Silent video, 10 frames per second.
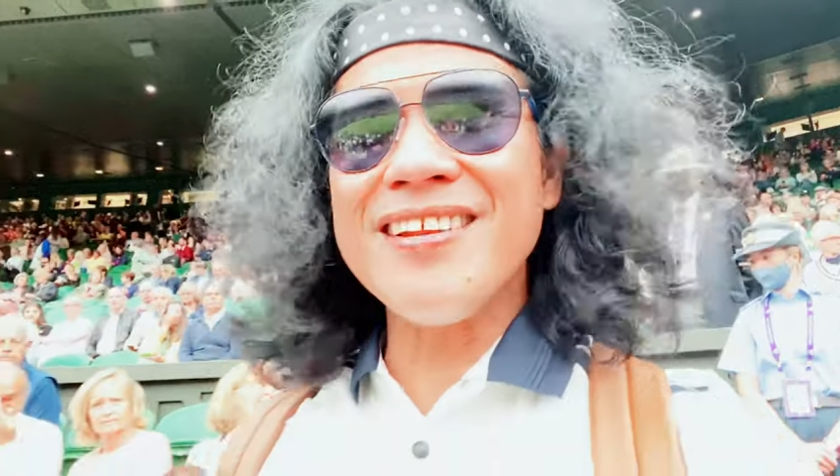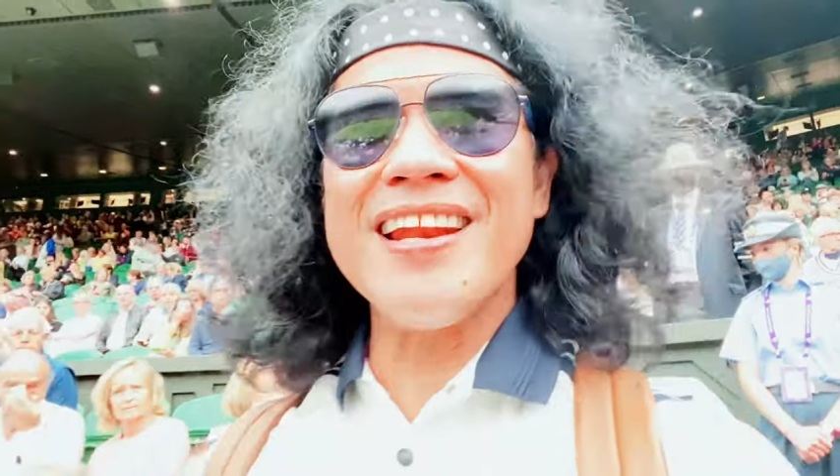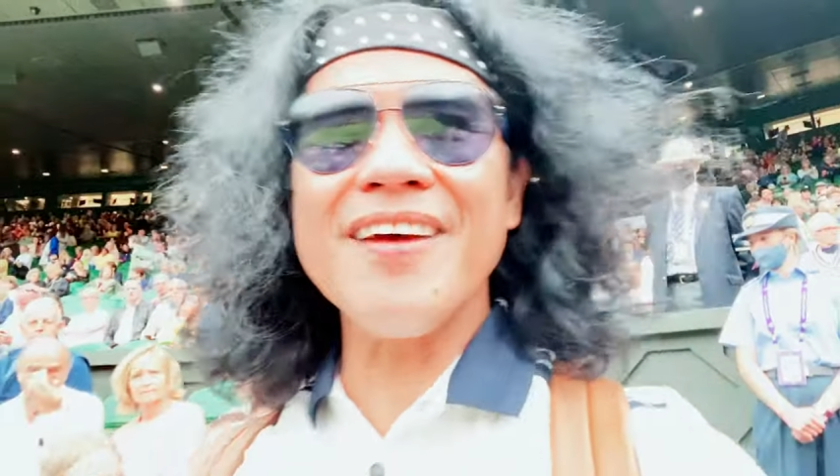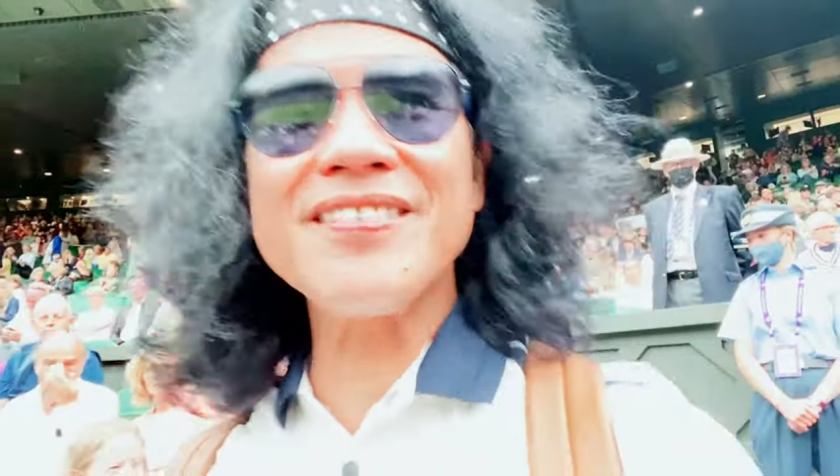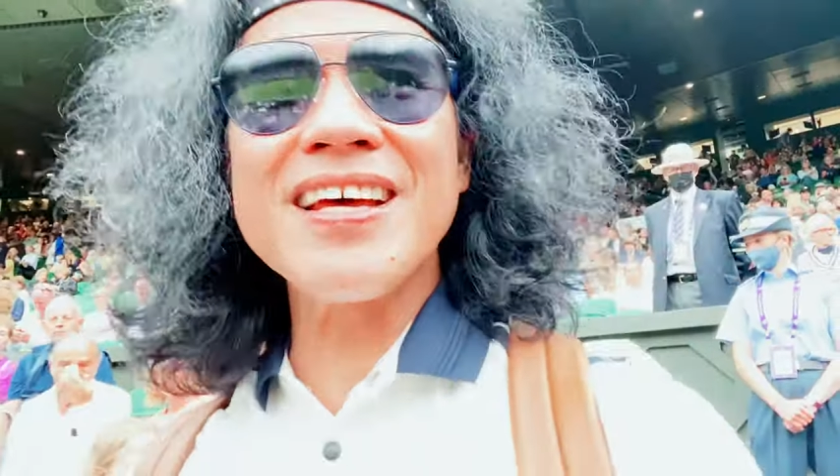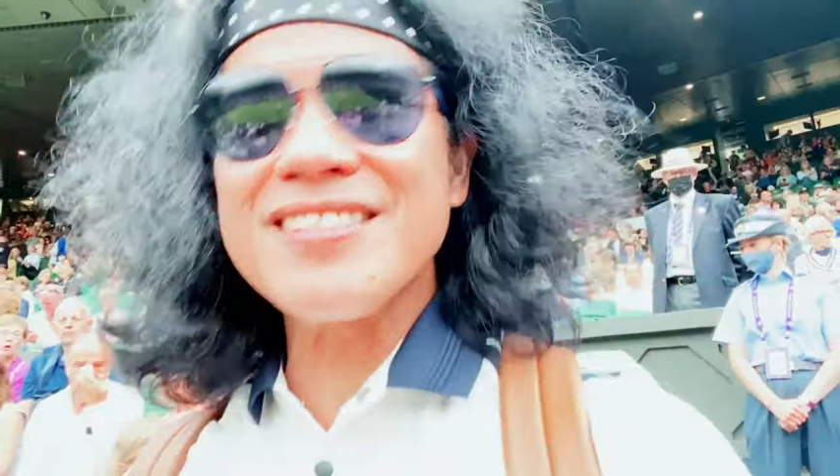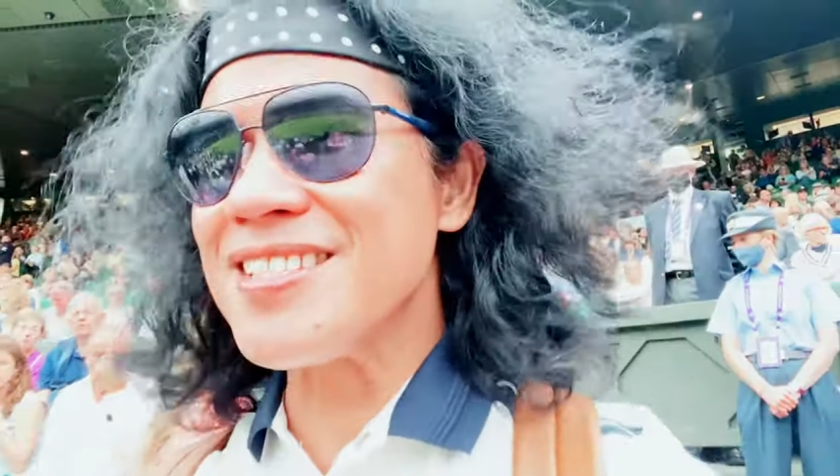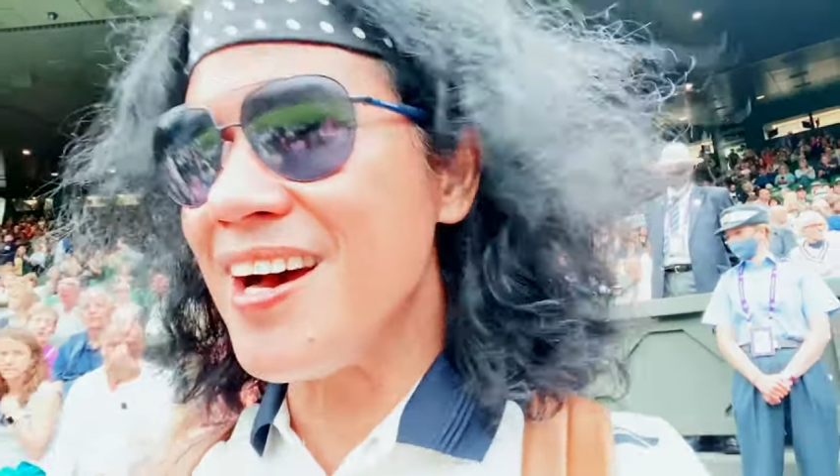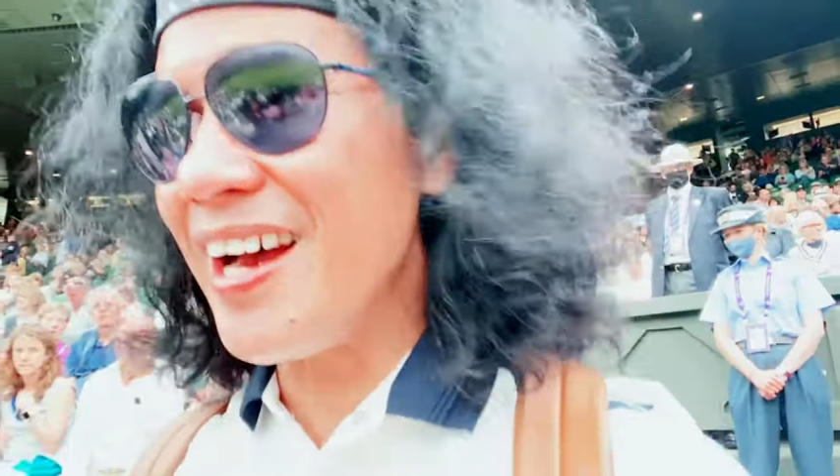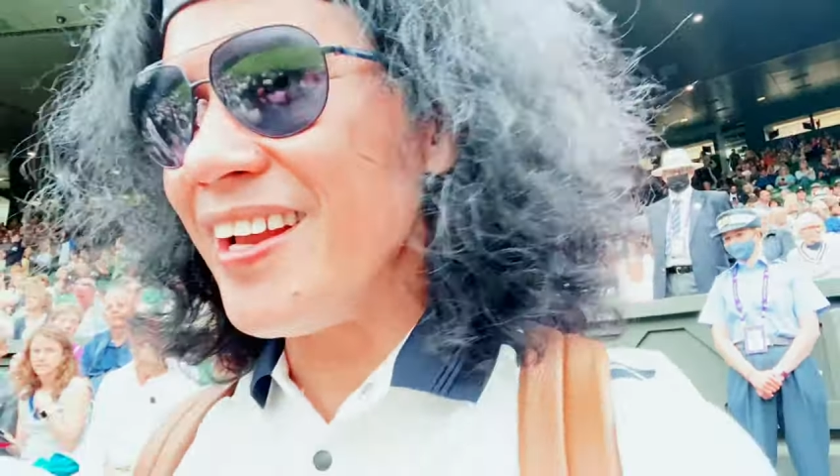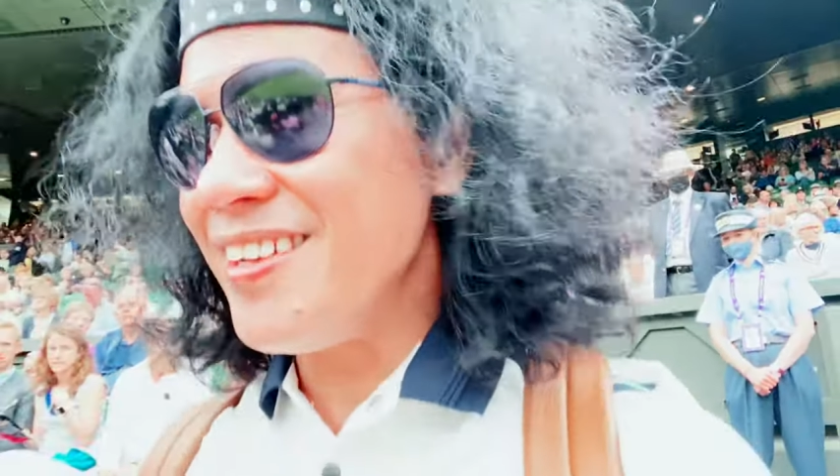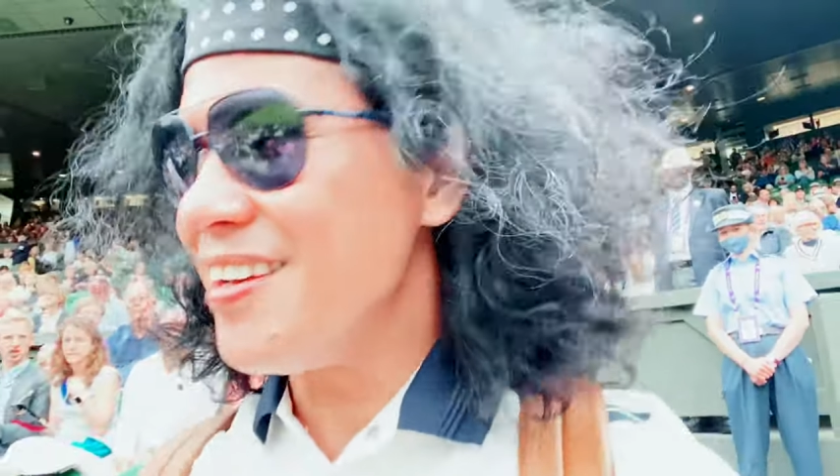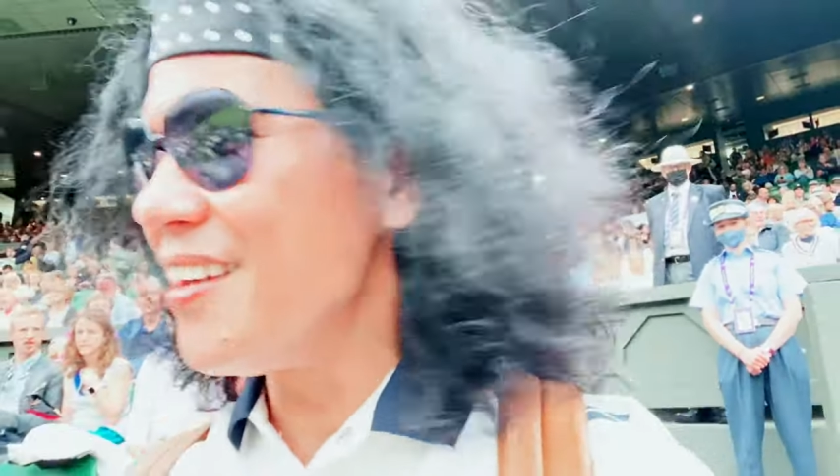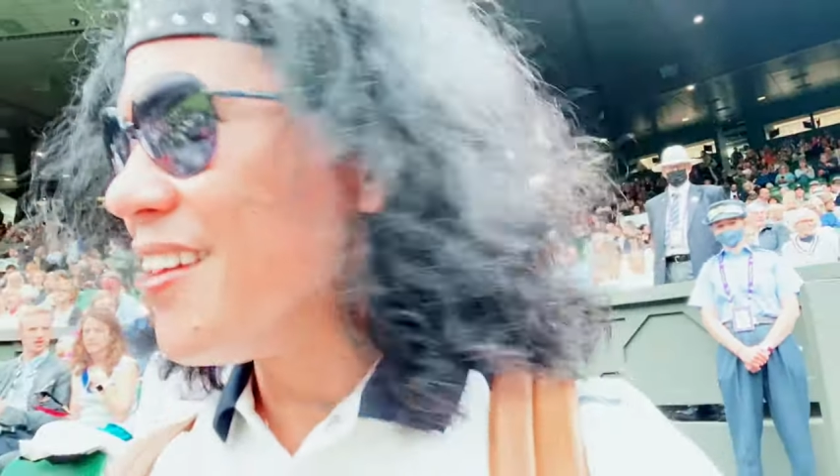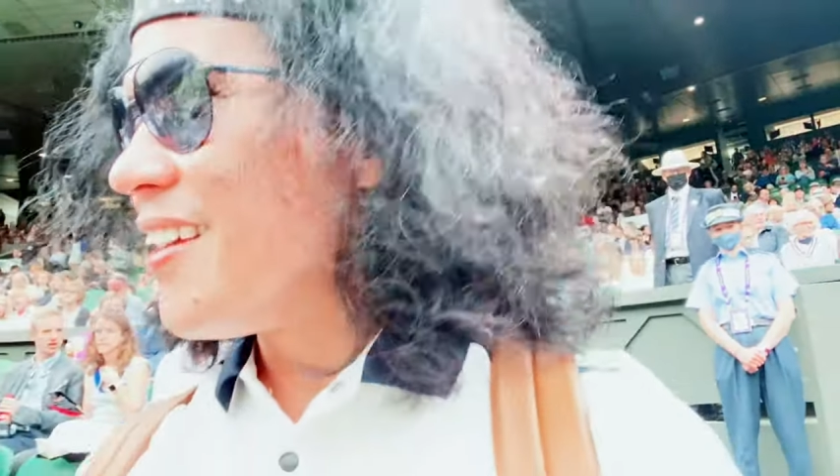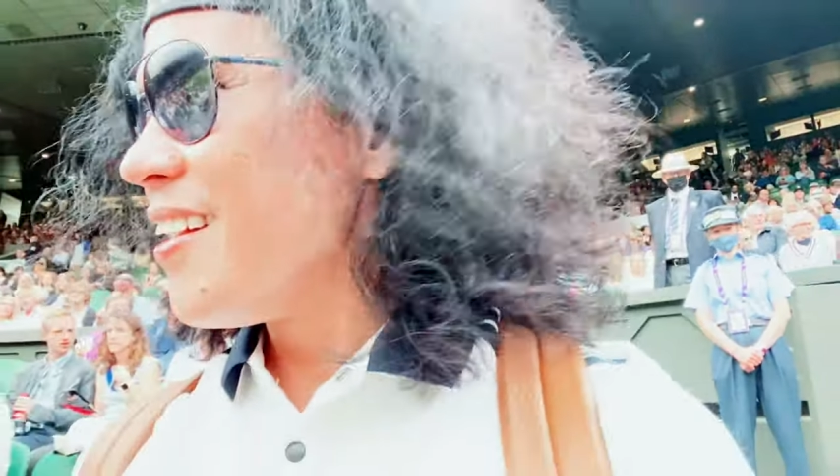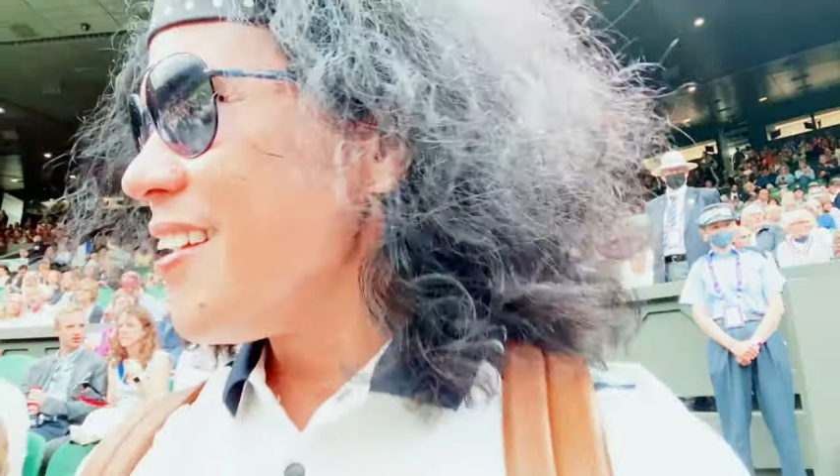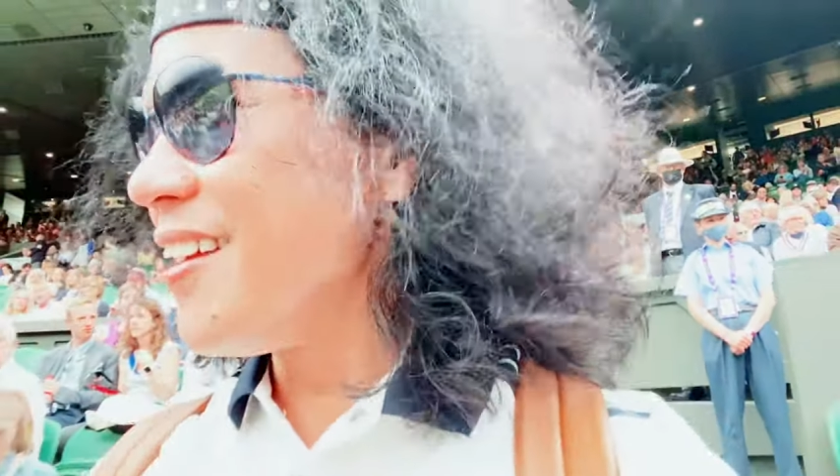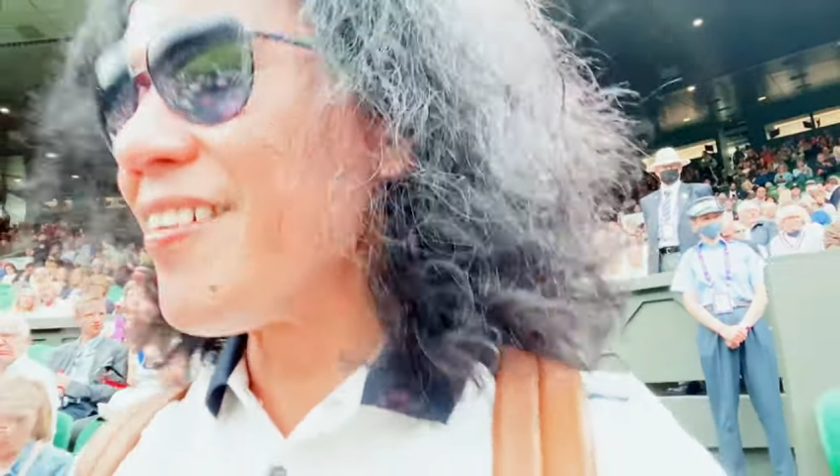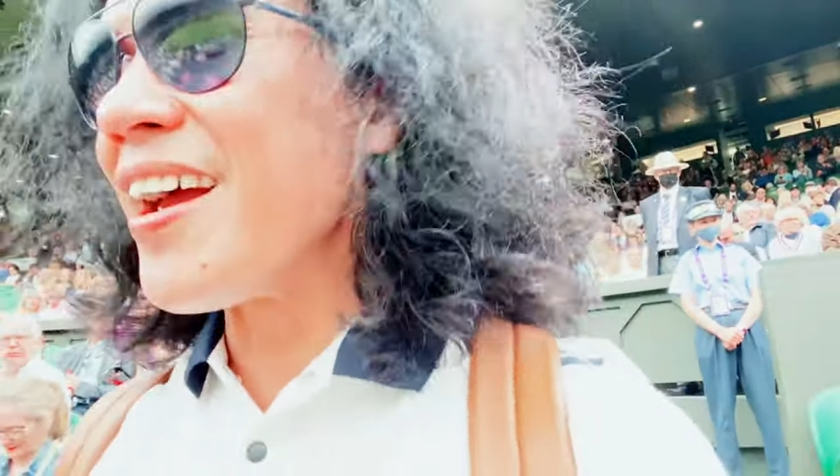the left-hand side.
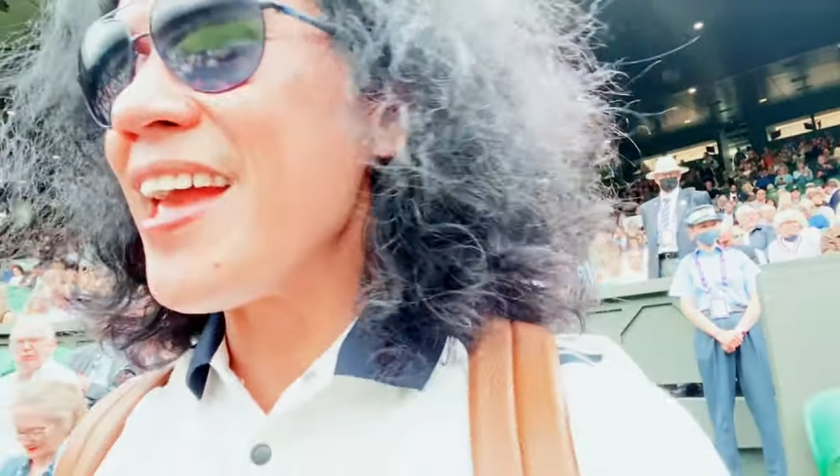Here I